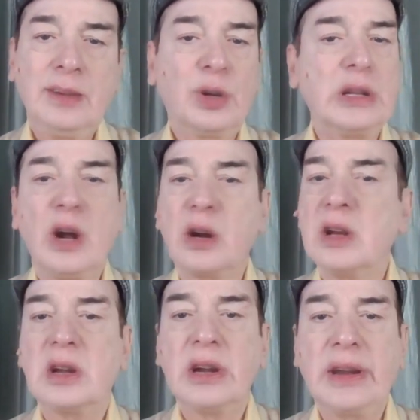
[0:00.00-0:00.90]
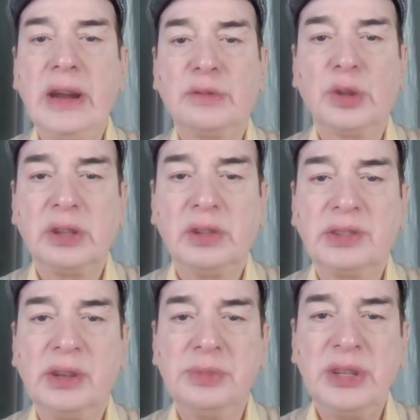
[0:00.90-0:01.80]
You can order and get whatever
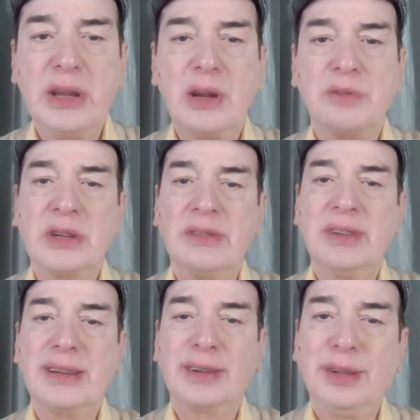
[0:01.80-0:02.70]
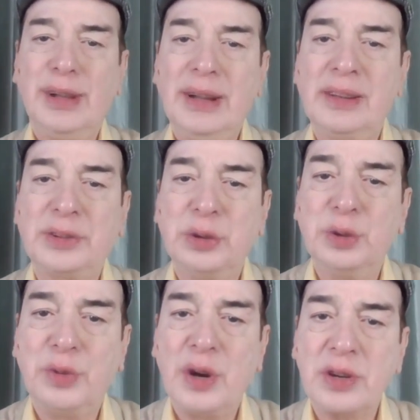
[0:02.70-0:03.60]
sabzi and whatever else you
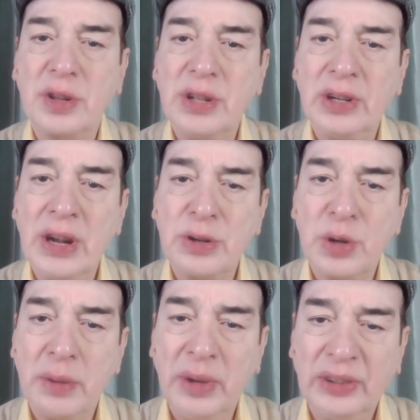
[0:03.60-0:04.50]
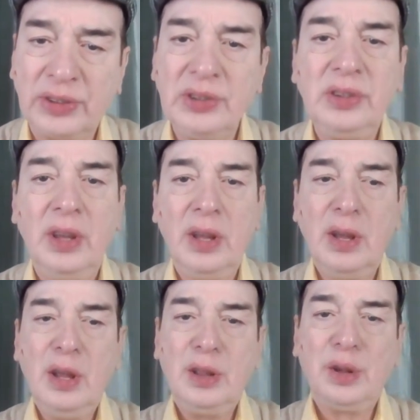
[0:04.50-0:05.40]
want on a day-to-day basis.
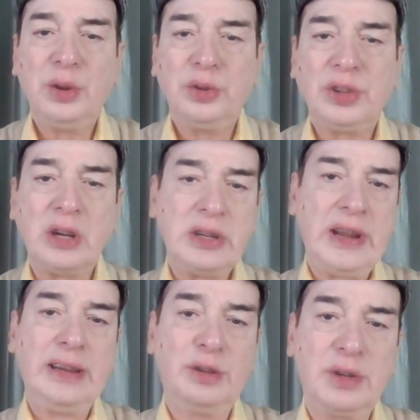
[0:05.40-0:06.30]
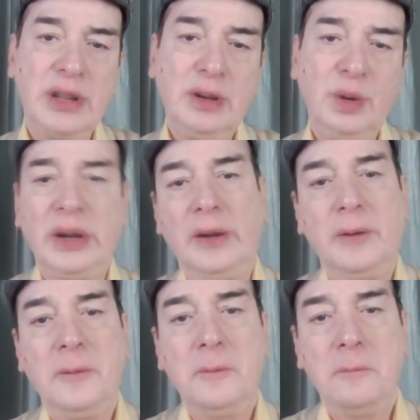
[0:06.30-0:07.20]
Now you start taking over the cooking.
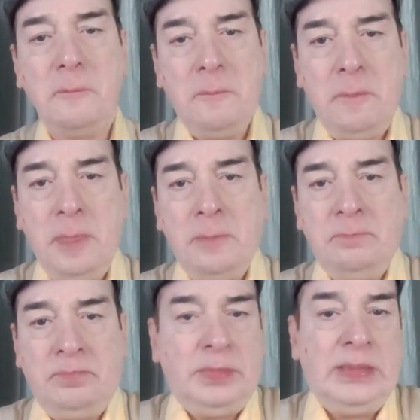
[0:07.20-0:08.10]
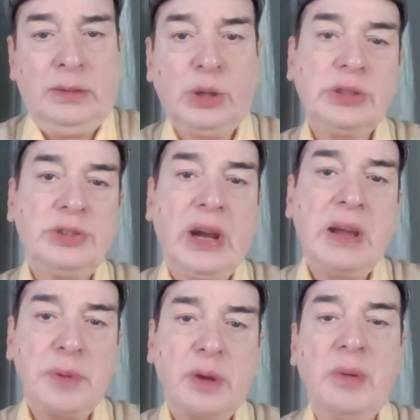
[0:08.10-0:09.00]
What is the
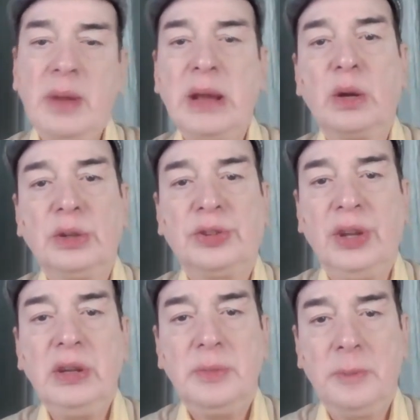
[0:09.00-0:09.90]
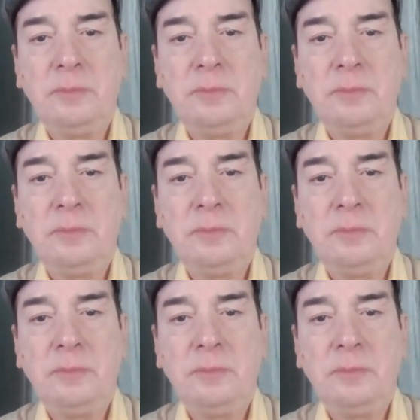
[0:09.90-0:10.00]
guy probably going to say?